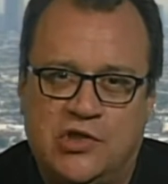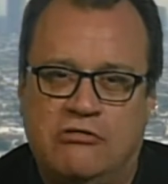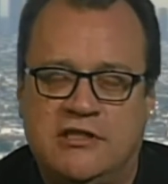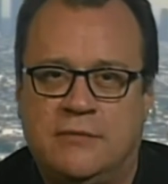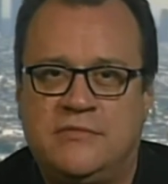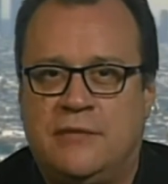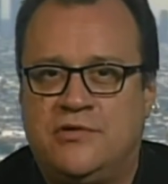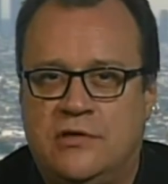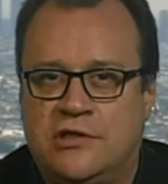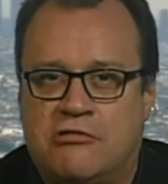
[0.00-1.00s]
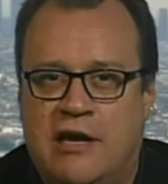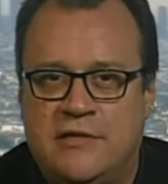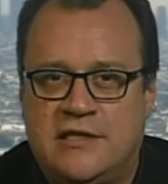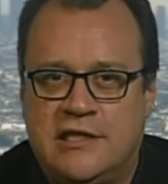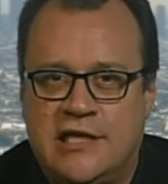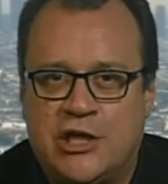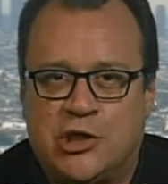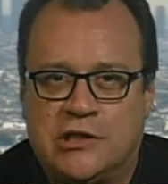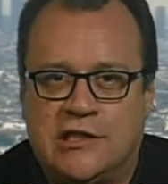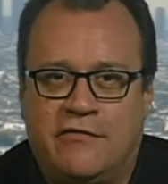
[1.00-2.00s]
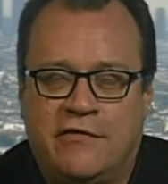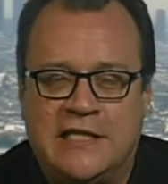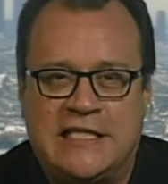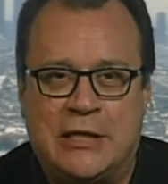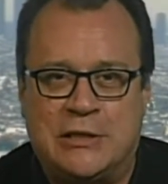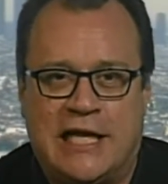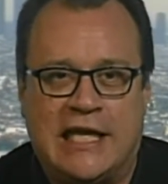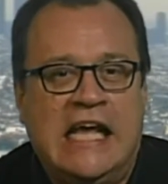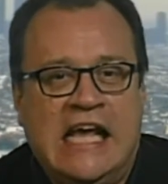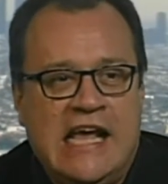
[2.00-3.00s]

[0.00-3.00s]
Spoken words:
stories. Sometimes you describe this international stuff and it sounds like